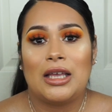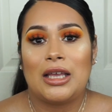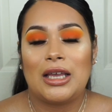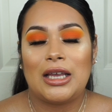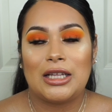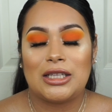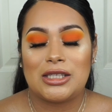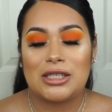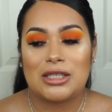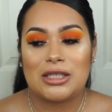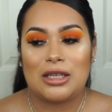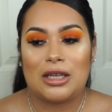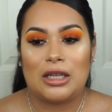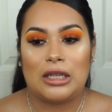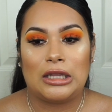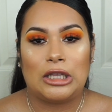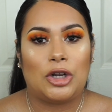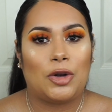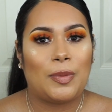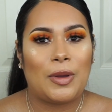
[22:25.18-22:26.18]
it's a
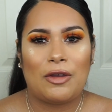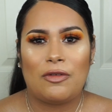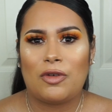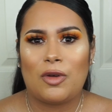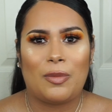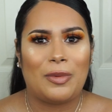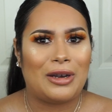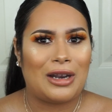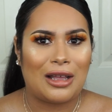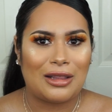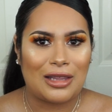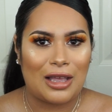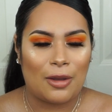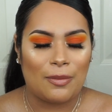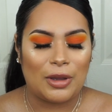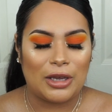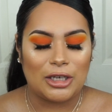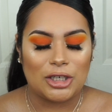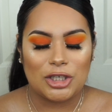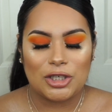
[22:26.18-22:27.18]
little painful, but not that
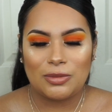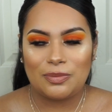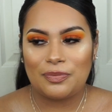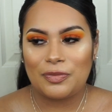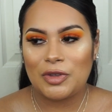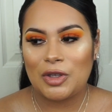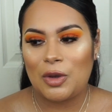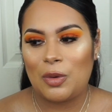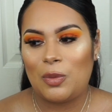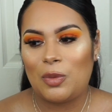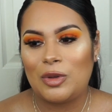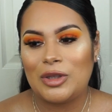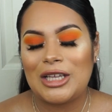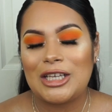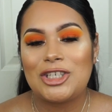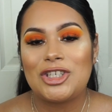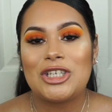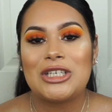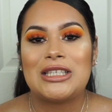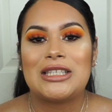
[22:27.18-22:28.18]
much. Well,
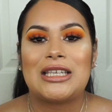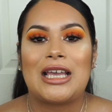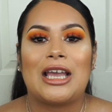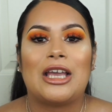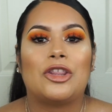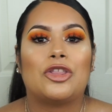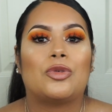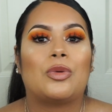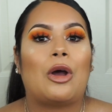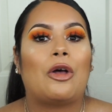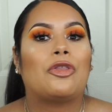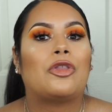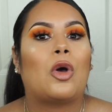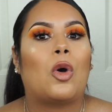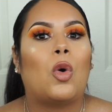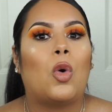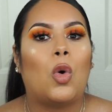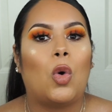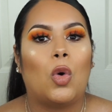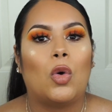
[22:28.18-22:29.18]
let's just say throughout the
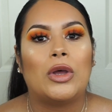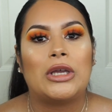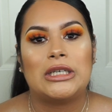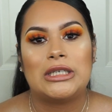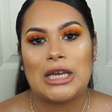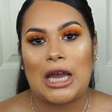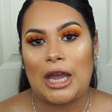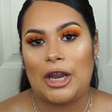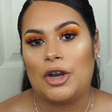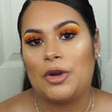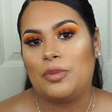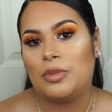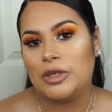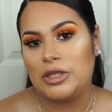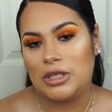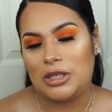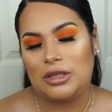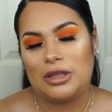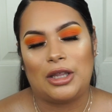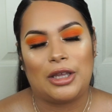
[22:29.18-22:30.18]
whole entire,
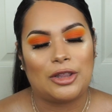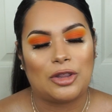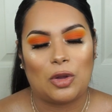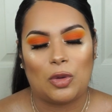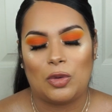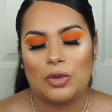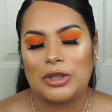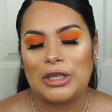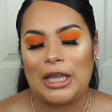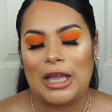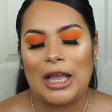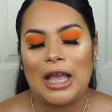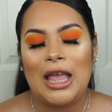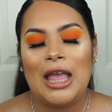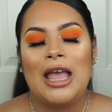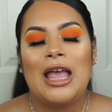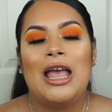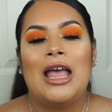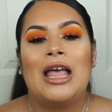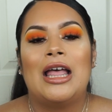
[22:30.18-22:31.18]
like the whole thing,
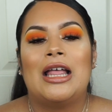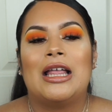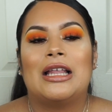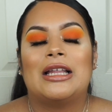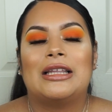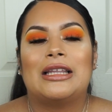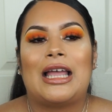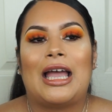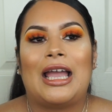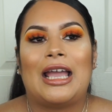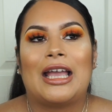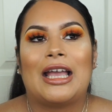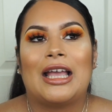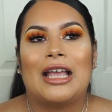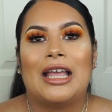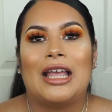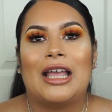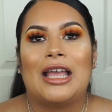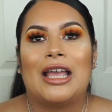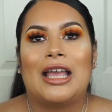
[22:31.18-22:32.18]
like
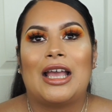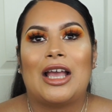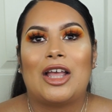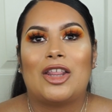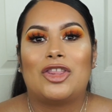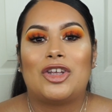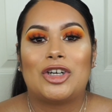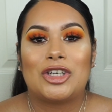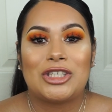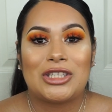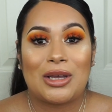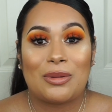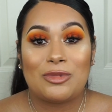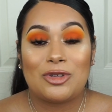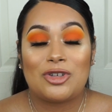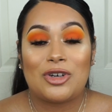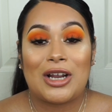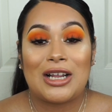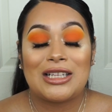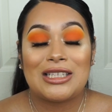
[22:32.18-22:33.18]
there's some
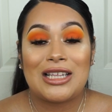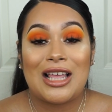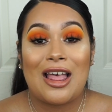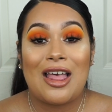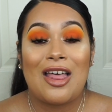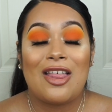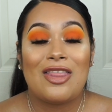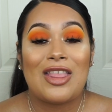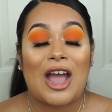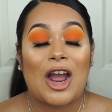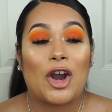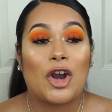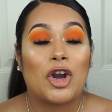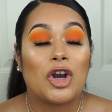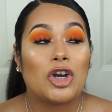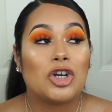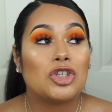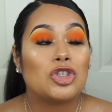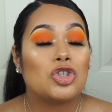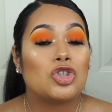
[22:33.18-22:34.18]
strands that
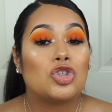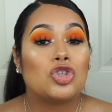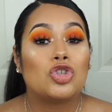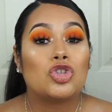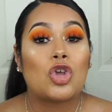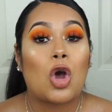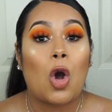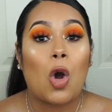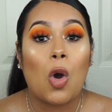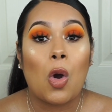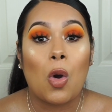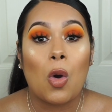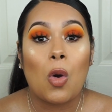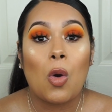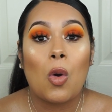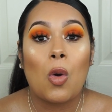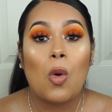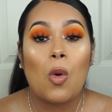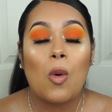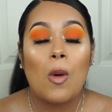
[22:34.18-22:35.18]
hurt
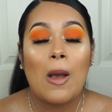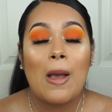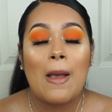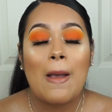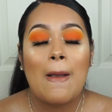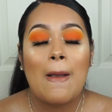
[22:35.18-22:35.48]
so